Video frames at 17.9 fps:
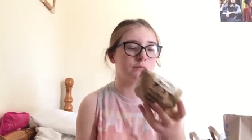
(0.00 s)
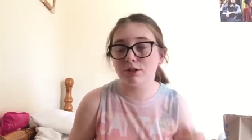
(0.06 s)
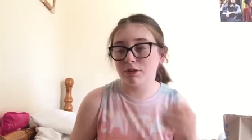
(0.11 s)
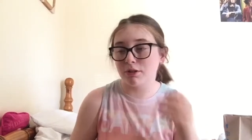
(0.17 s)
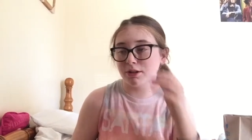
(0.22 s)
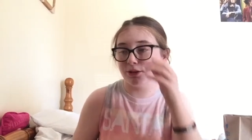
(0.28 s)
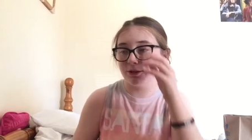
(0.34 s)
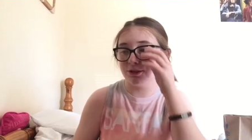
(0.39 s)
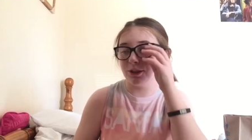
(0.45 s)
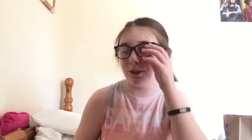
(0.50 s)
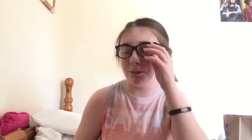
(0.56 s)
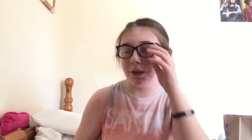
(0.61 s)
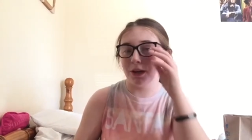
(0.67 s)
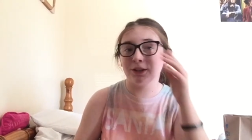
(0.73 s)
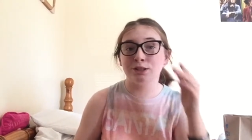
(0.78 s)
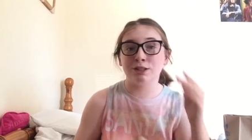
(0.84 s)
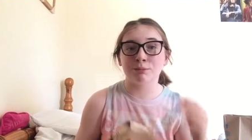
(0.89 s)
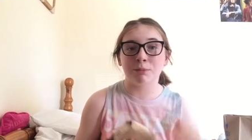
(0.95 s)
So I also
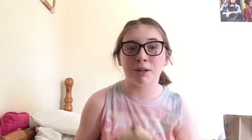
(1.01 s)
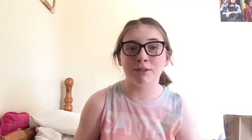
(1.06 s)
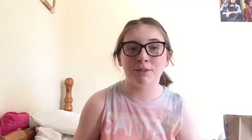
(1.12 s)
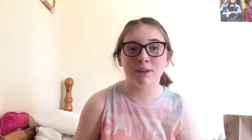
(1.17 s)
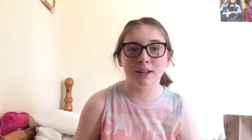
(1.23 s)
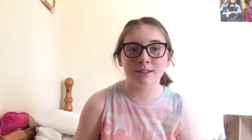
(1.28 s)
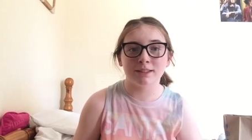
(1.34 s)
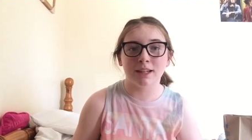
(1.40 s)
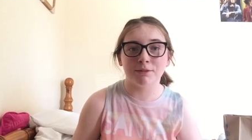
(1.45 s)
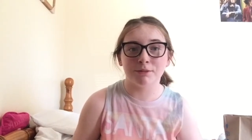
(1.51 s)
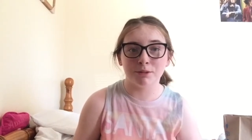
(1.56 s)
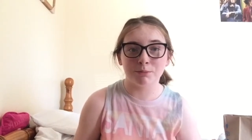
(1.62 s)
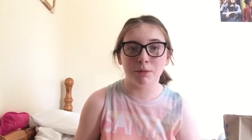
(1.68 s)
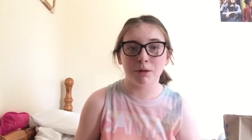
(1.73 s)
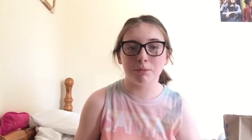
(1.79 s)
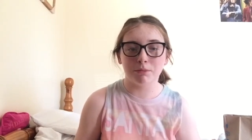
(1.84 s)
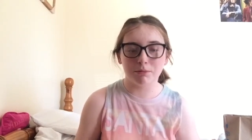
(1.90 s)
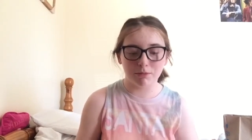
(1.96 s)
purchased my first ever
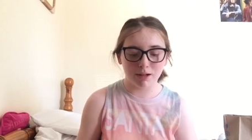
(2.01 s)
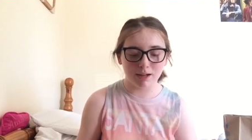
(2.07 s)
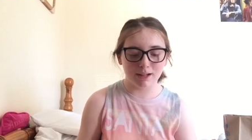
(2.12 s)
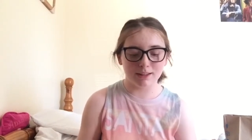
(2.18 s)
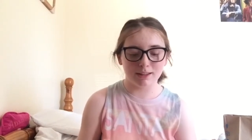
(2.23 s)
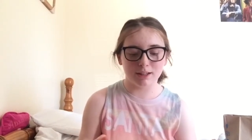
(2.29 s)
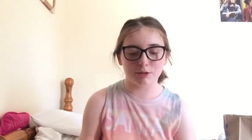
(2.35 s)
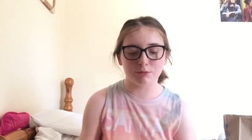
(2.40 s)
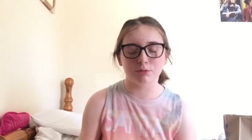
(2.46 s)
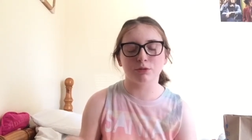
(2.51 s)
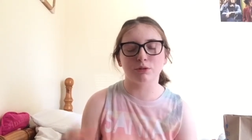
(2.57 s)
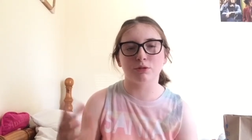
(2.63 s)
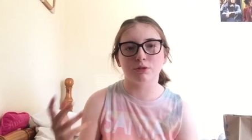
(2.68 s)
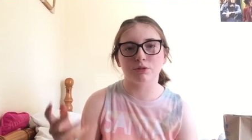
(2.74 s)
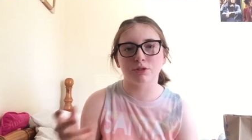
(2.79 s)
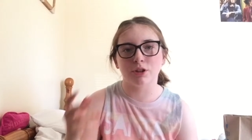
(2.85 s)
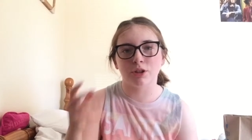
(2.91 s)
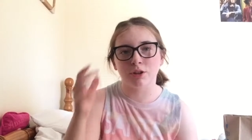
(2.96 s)
bubble bar and this was
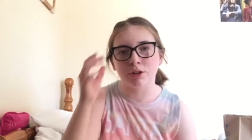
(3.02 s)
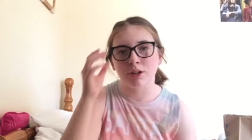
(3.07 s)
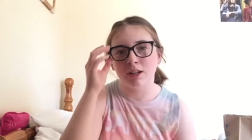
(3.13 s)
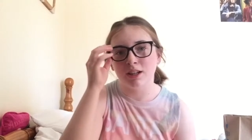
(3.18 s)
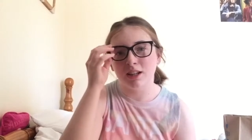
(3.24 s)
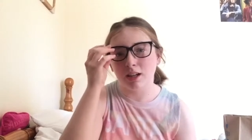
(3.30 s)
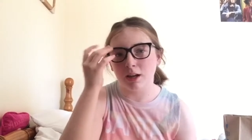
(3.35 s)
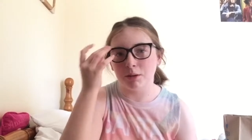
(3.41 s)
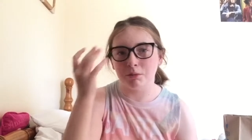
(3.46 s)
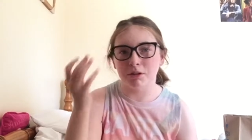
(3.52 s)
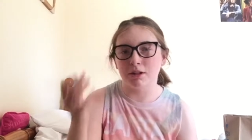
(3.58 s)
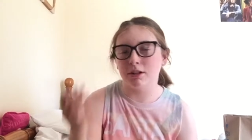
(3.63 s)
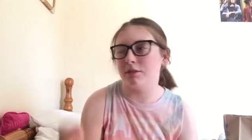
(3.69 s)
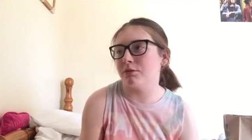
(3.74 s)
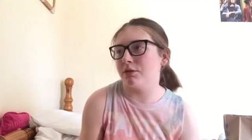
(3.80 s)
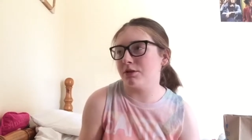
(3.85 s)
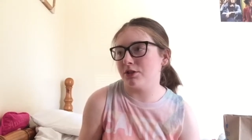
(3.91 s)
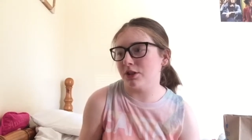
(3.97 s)
also a
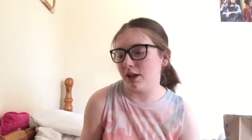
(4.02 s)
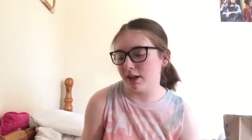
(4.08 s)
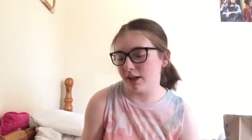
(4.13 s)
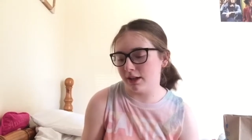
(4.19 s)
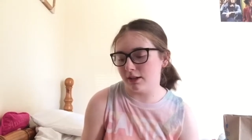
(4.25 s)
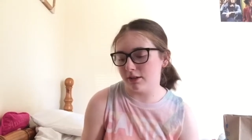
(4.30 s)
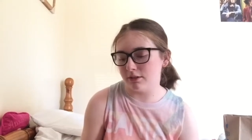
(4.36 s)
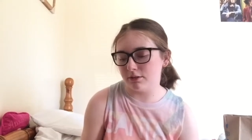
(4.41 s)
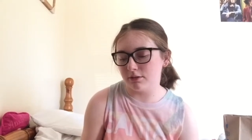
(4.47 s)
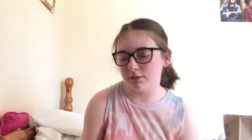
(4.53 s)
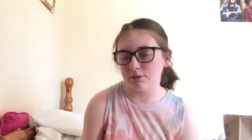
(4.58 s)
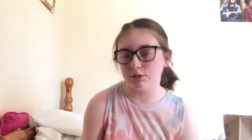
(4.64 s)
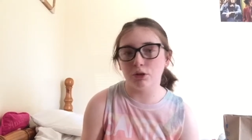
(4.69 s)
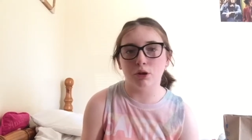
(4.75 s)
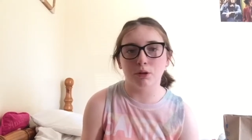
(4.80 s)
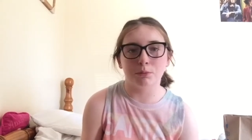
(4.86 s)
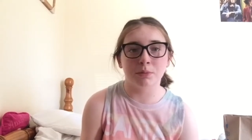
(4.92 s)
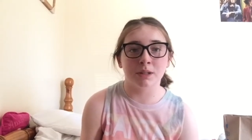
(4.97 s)
product which I
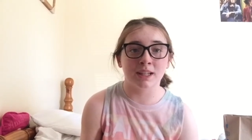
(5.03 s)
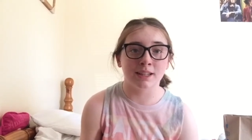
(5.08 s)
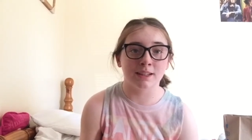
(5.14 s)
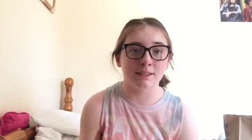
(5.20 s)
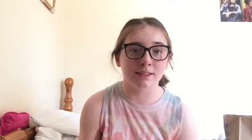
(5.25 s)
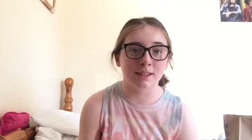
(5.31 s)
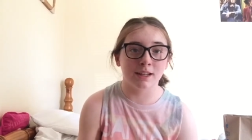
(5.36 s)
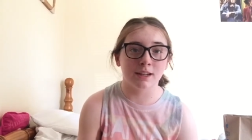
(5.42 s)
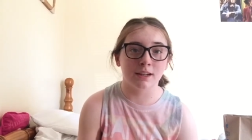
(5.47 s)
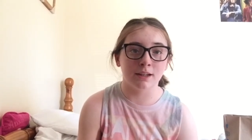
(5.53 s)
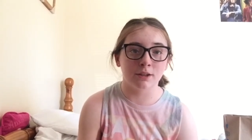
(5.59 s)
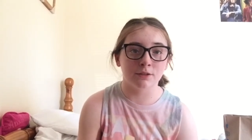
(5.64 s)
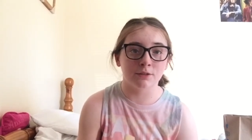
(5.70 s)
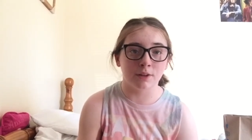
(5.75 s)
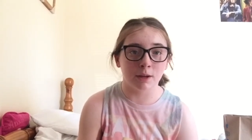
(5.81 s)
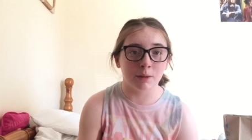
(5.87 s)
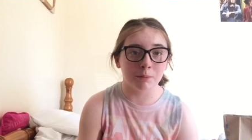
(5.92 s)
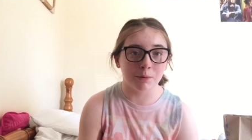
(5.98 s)
got because uh,
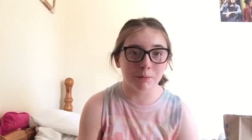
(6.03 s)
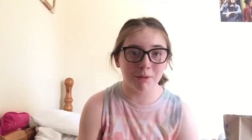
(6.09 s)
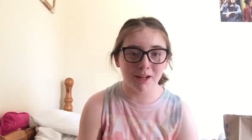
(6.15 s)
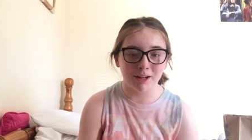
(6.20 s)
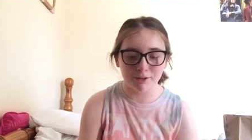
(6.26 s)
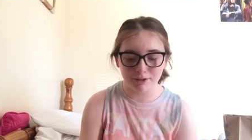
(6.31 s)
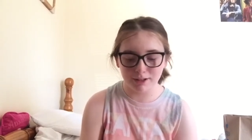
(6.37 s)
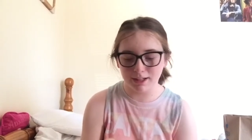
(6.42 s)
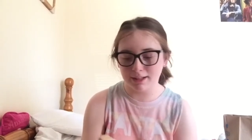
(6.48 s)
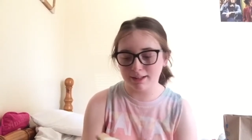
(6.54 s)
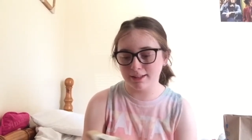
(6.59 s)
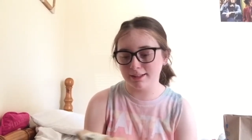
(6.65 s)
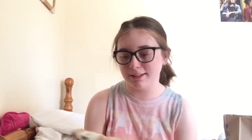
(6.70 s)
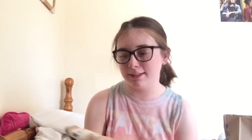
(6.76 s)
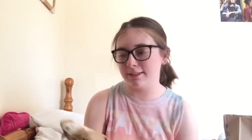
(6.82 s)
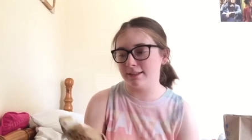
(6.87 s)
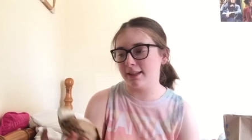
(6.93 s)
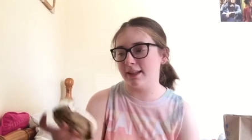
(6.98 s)
of Emma Blackery and
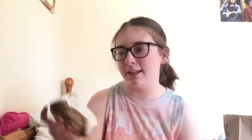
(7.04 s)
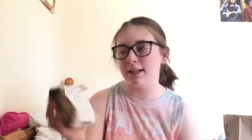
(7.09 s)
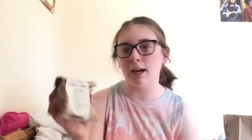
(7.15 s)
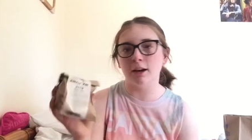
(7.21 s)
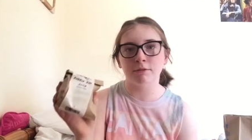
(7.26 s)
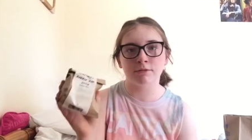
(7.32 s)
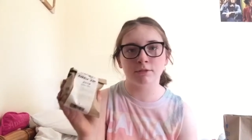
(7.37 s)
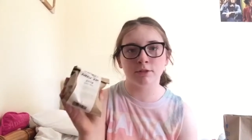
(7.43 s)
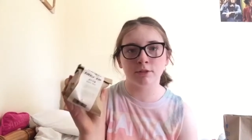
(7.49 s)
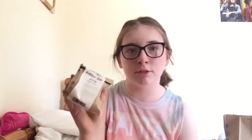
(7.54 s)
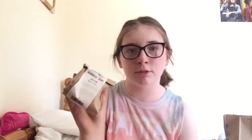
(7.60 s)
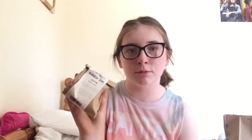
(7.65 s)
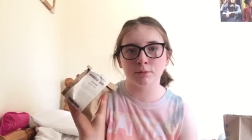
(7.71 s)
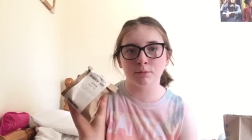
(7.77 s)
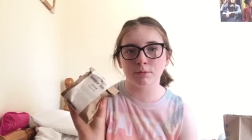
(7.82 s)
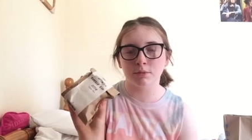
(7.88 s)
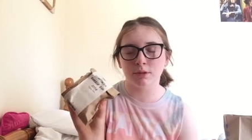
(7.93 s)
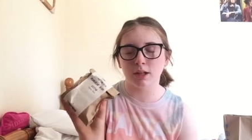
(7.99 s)
this is the comfortable
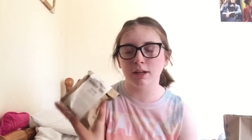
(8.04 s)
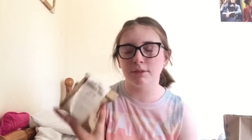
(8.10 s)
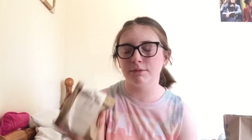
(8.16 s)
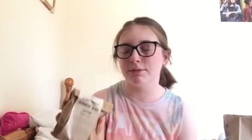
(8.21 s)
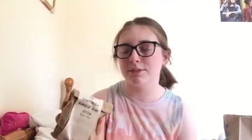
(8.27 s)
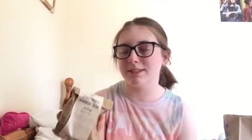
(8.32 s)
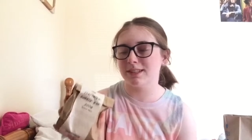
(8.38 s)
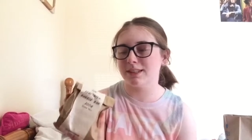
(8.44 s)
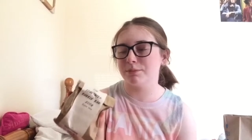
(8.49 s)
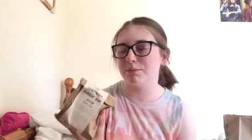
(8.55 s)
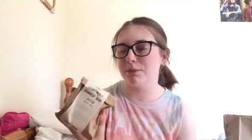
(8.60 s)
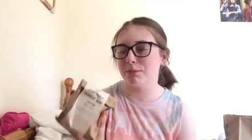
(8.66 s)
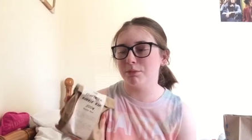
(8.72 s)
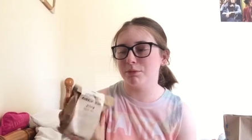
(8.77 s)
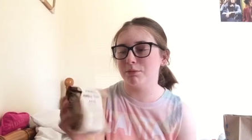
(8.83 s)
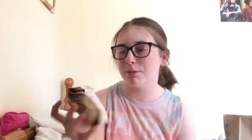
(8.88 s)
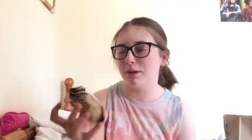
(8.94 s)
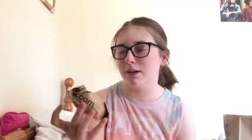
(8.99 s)
comforter
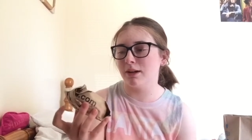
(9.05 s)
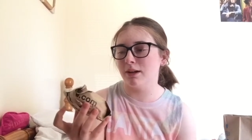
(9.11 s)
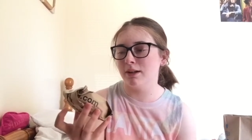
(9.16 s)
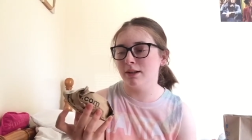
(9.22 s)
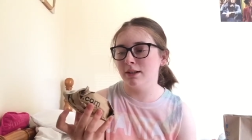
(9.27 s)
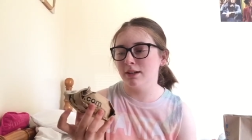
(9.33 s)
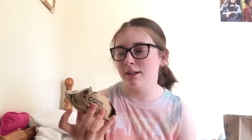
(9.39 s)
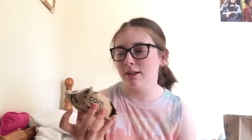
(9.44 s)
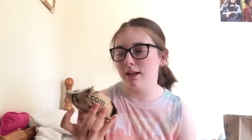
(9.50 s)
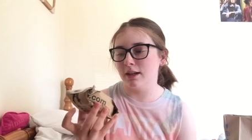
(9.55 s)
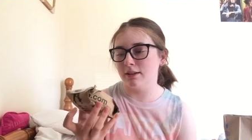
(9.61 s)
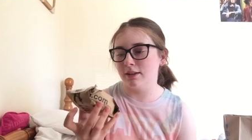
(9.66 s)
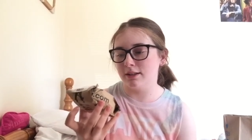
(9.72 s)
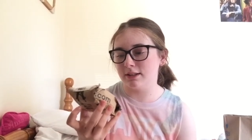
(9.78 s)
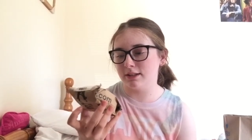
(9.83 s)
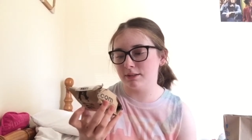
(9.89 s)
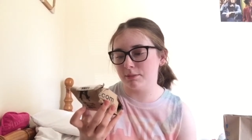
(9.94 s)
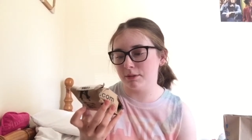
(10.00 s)
bubble bar and
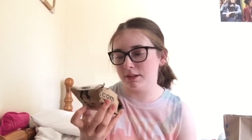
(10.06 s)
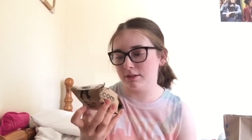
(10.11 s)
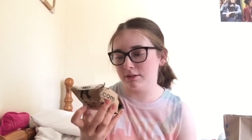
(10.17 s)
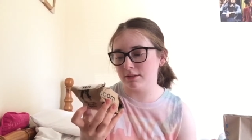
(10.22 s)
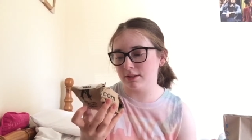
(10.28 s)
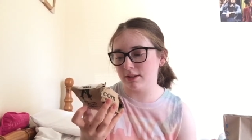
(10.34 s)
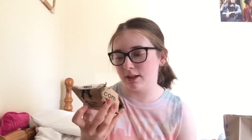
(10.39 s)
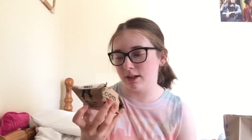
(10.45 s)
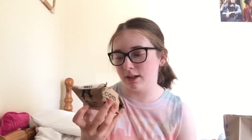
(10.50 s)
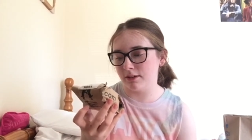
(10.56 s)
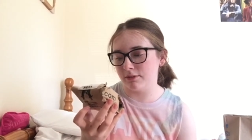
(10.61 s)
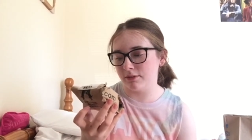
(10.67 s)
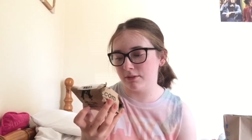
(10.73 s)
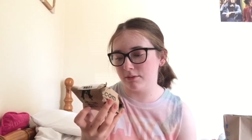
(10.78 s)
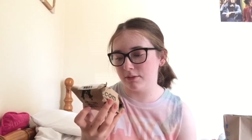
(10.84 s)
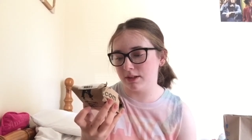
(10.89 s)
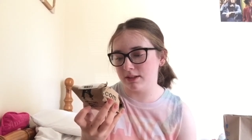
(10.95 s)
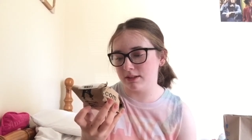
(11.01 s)
this smells like
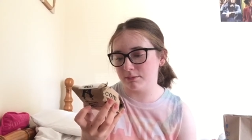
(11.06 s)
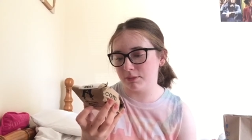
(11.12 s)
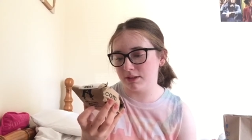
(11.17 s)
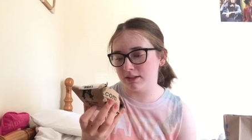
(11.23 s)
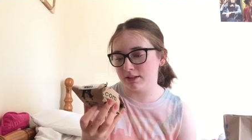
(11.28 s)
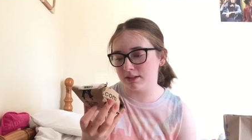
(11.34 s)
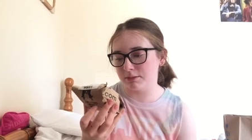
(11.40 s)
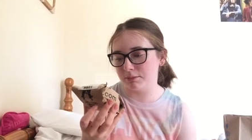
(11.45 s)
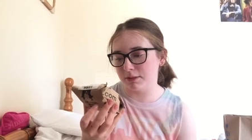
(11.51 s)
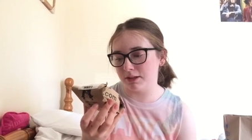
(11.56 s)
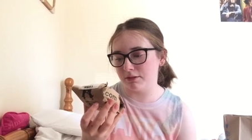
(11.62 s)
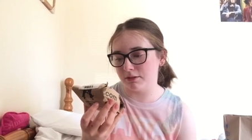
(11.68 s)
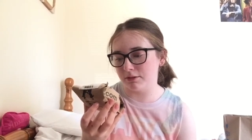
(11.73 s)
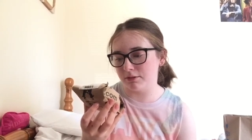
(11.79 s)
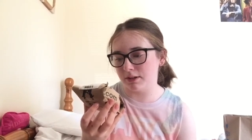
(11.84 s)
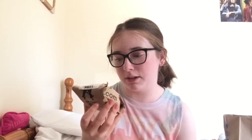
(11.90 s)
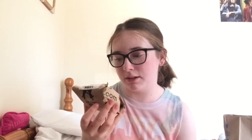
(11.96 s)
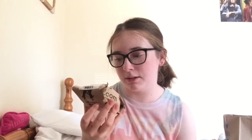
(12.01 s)
it's meant to smell
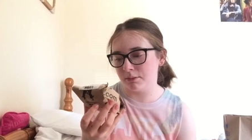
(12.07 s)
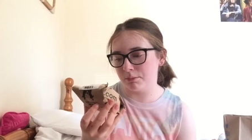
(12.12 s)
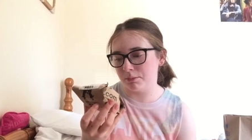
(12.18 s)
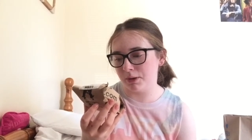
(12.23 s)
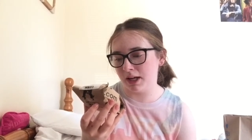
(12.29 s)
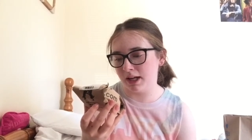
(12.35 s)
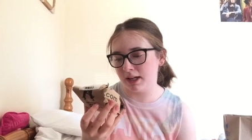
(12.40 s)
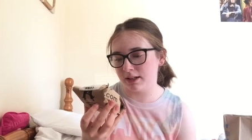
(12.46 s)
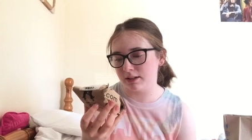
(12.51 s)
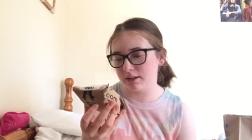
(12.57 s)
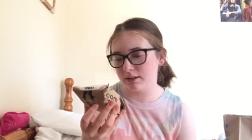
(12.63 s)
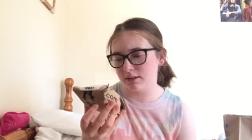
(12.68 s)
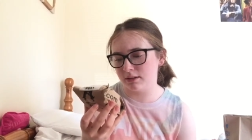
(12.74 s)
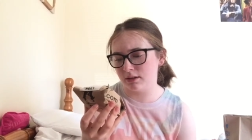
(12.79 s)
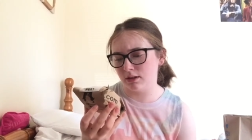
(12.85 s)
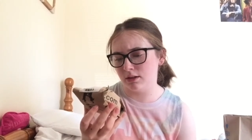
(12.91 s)
of a black